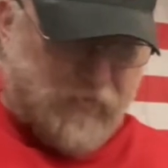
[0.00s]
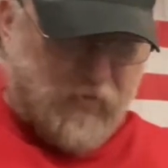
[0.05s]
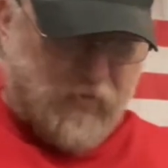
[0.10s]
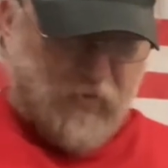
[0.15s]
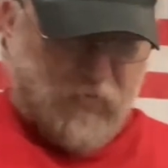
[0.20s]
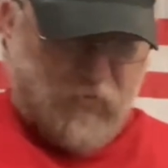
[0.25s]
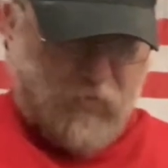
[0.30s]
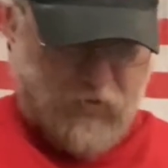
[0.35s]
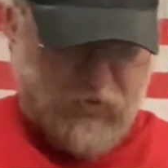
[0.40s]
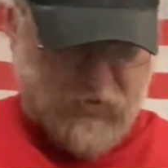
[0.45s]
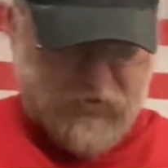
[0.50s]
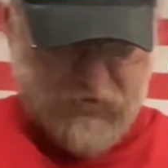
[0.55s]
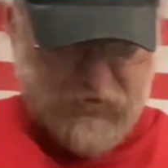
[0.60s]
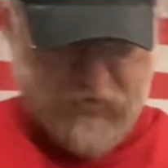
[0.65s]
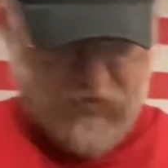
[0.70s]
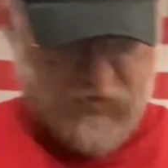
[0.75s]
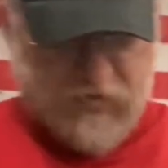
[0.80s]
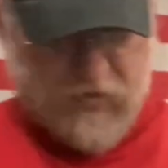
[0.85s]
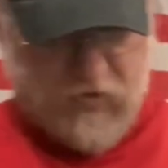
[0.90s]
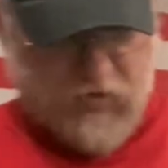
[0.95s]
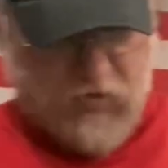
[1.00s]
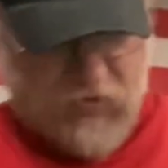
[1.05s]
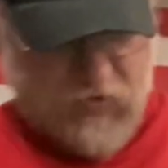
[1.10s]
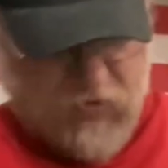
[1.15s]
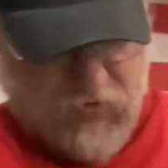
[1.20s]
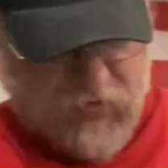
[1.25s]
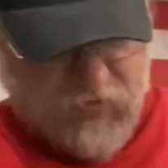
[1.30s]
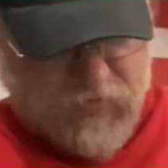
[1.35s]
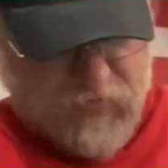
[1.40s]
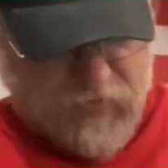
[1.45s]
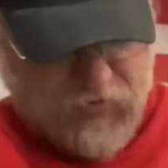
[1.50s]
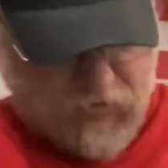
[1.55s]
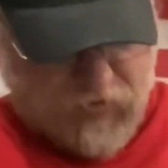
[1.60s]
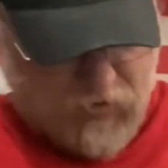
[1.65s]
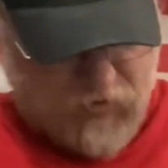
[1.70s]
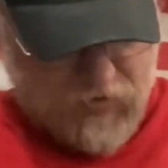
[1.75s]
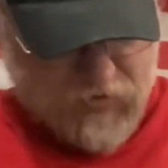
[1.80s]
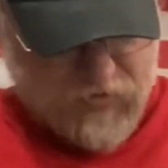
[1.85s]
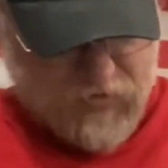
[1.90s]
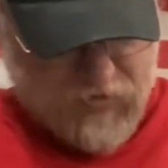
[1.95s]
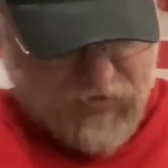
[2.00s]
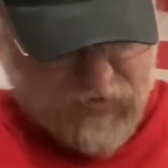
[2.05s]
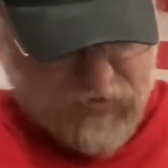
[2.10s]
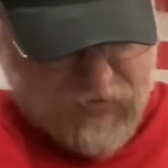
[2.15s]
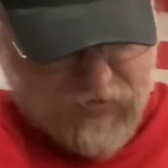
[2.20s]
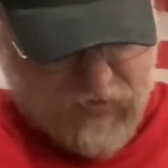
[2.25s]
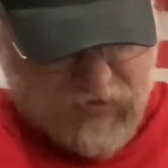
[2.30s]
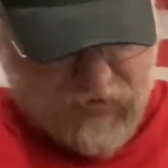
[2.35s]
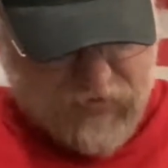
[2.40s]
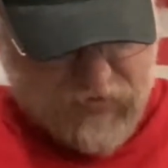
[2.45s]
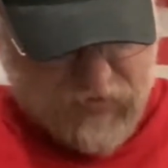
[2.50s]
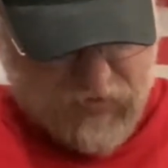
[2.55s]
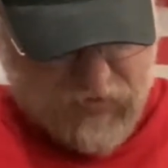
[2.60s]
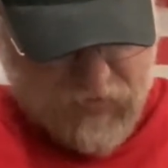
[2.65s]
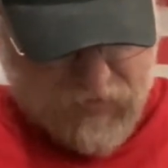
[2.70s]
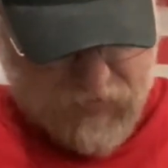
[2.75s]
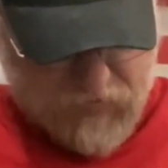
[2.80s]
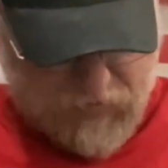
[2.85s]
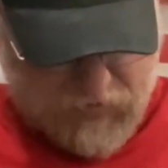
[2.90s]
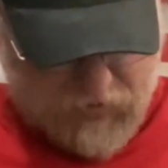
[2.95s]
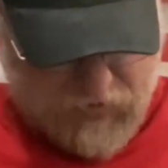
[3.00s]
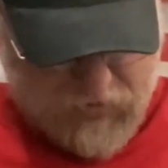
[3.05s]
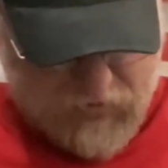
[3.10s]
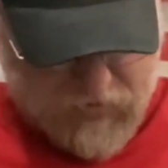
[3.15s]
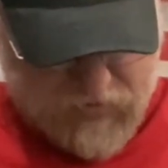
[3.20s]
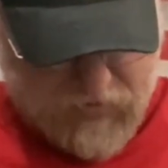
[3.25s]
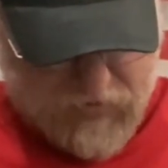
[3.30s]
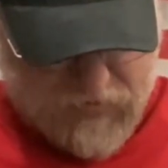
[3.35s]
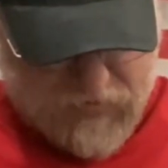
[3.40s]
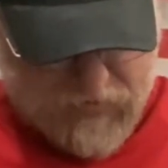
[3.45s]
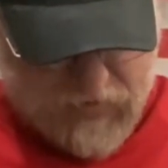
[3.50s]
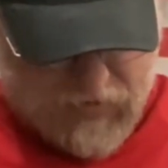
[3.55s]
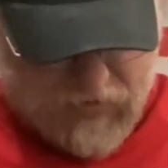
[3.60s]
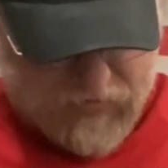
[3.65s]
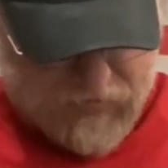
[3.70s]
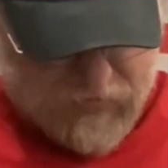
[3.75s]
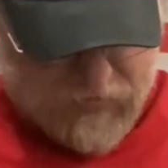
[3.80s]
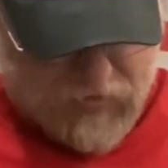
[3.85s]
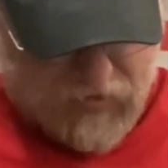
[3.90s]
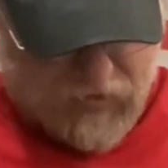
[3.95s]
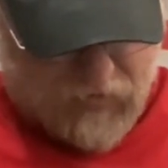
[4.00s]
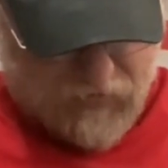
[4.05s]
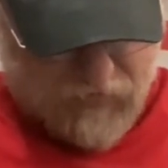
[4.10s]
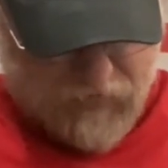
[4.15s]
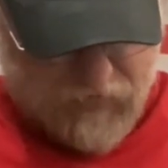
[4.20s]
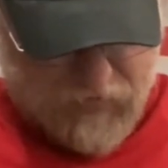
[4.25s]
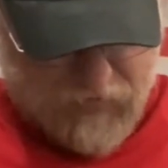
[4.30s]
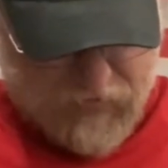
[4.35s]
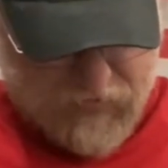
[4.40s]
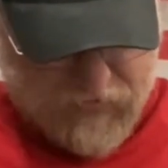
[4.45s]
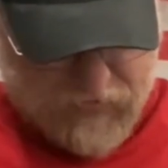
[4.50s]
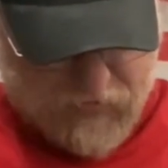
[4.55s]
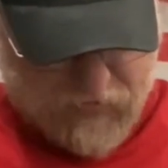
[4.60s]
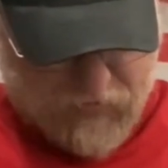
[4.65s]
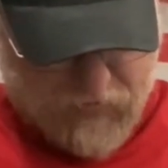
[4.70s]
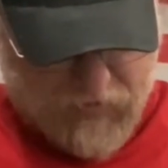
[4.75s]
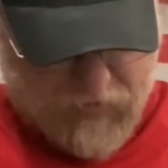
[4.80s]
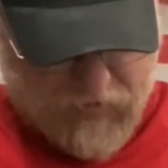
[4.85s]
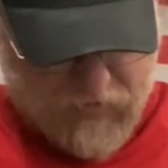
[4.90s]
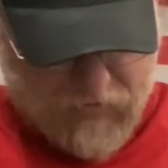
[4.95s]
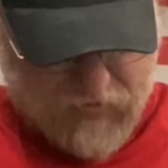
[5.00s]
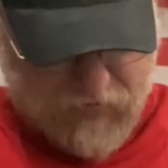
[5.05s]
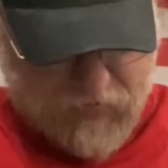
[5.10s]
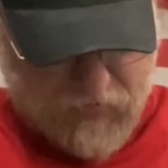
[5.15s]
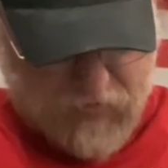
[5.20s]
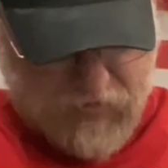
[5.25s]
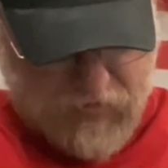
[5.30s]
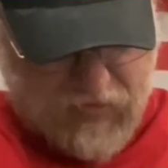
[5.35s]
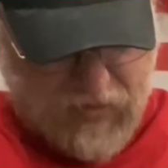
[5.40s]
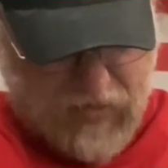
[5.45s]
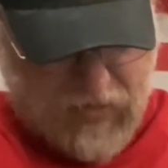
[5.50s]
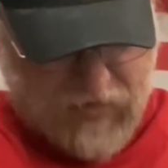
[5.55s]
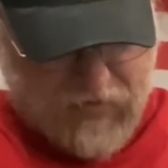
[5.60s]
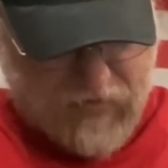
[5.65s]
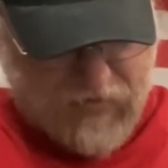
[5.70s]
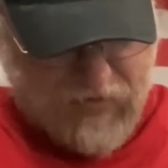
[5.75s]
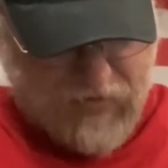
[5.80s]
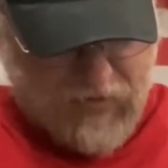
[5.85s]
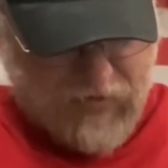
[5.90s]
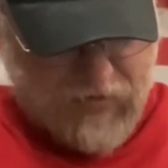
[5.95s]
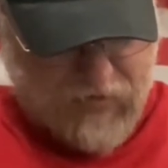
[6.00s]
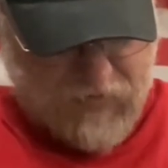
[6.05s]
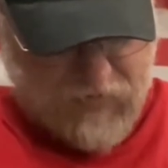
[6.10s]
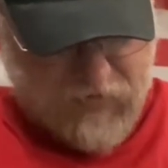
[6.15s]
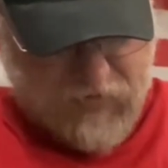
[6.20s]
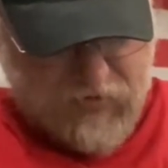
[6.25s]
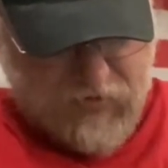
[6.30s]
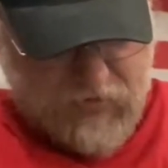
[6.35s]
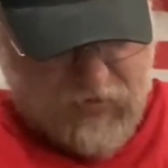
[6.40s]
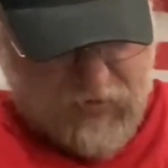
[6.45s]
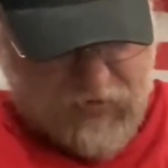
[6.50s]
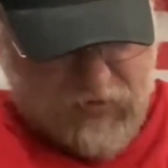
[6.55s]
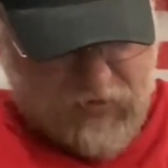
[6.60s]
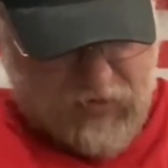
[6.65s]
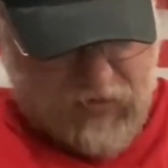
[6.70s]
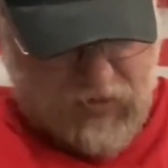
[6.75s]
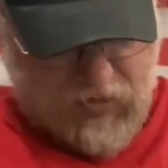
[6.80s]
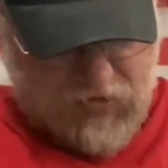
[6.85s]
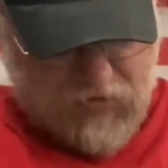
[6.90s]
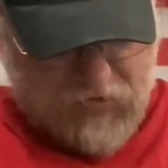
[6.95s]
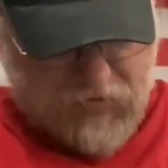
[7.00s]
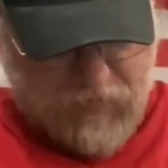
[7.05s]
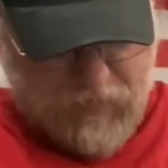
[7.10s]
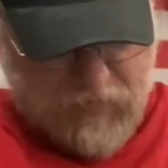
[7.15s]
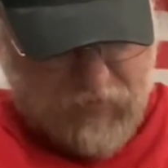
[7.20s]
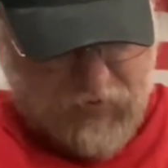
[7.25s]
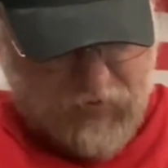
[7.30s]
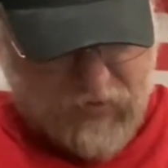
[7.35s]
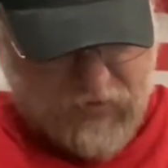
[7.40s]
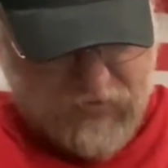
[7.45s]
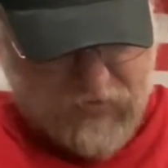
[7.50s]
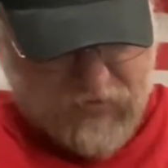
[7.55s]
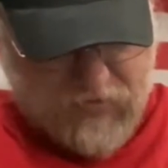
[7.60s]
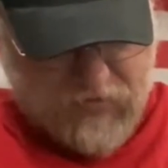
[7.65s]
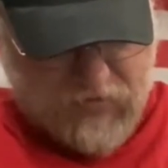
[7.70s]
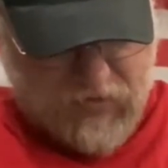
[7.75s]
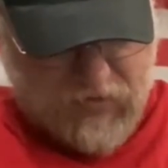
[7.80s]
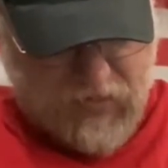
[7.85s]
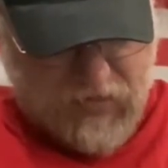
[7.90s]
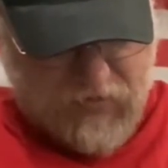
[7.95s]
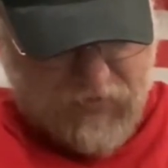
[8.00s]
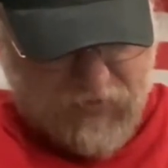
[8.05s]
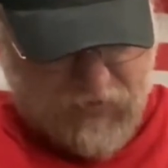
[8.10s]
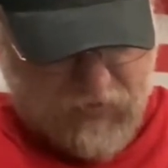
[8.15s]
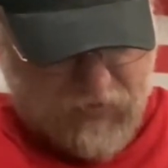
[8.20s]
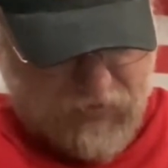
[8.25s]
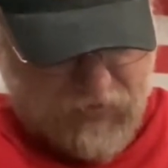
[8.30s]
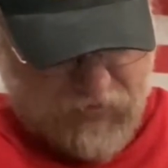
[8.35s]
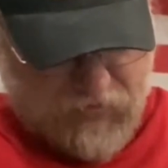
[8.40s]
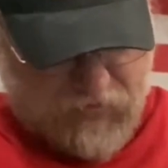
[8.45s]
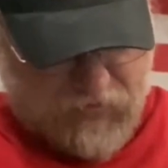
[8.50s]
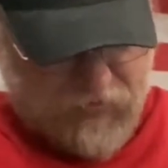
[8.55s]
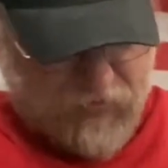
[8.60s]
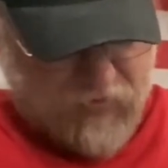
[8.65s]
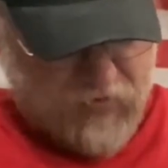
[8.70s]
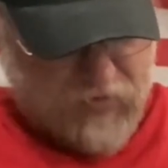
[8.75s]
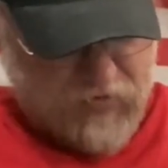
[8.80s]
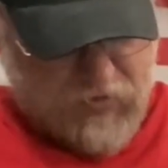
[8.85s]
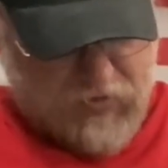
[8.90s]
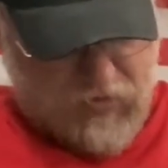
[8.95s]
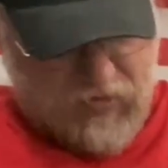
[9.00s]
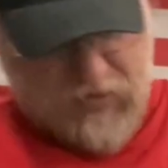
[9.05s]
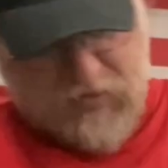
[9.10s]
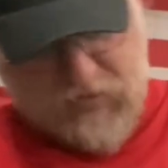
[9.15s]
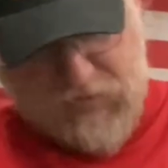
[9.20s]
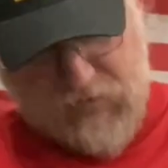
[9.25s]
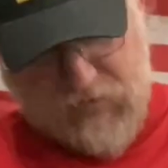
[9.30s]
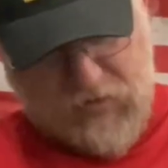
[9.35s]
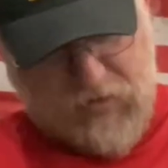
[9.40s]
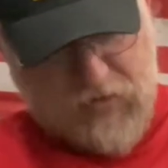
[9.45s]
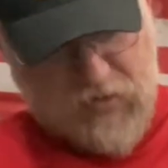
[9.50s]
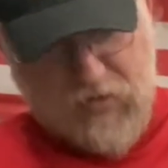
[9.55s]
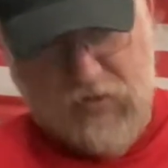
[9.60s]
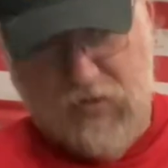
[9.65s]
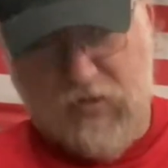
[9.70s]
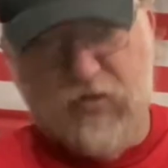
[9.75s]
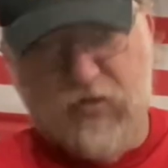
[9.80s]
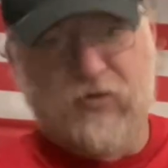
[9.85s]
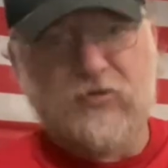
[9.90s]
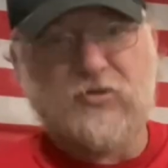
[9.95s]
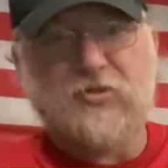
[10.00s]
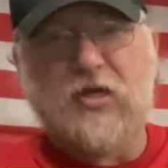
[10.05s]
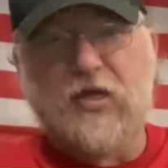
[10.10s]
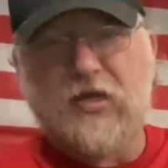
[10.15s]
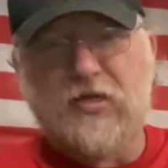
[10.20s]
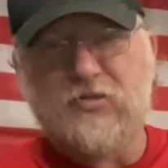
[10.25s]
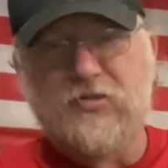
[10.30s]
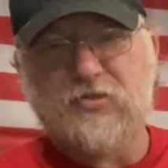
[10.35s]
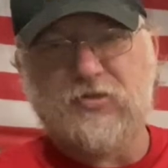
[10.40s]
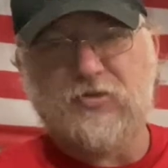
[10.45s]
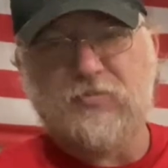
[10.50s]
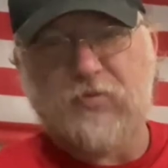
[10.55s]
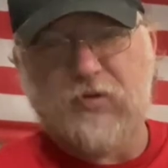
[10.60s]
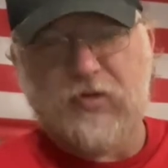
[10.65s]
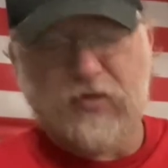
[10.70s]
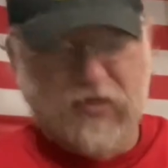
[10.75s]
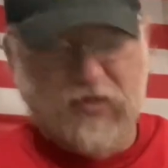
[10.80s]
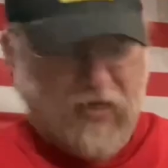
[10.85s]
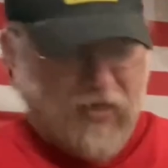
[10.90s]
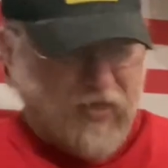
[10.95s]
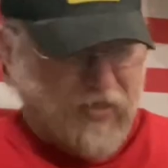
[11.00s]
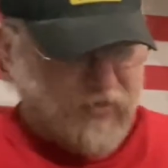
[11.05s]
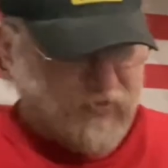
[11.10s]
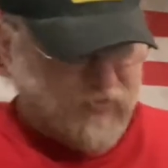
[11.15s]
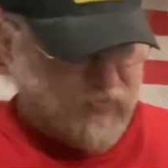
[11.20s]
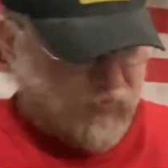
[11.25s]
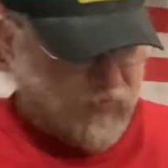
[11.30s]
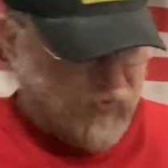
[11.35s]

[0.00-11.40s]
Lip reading: once it's in the car, the clutch disc sits here. Well, the clutch disc is actually taller than this a little bit, so when you tighten it down, it all compresses together a little, and it'll change the spring height, is what